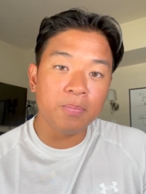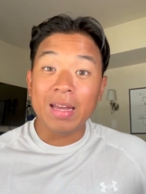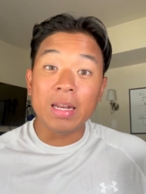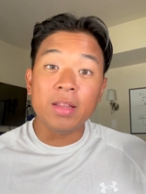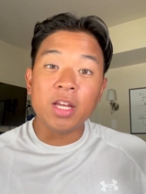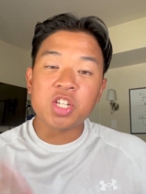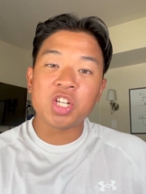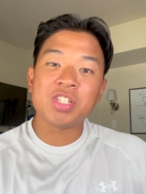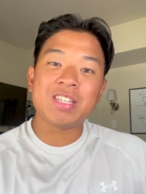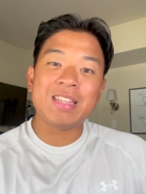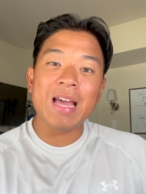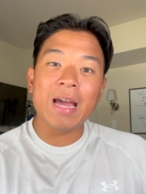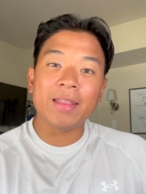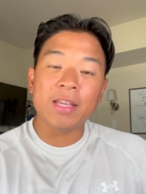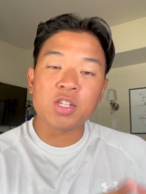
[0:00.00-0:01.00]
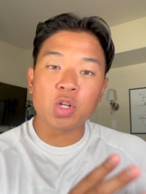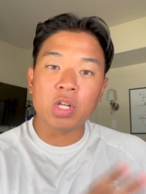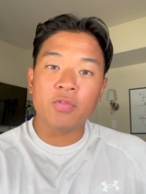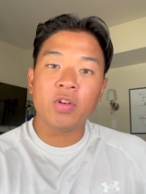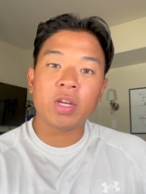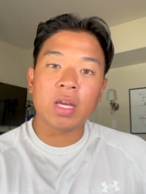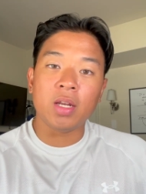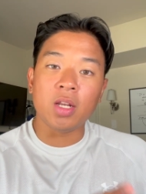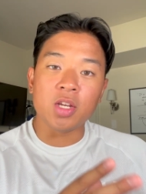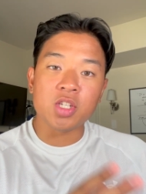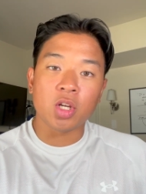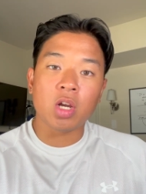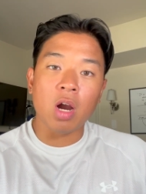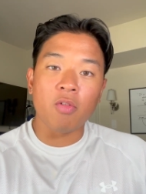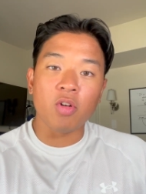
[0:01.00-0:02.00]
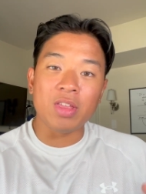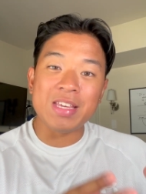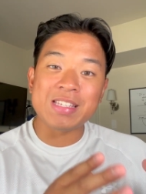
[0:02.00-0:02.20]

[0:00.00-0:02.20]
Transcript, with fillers: In addition to that, this certificate doesn't cover the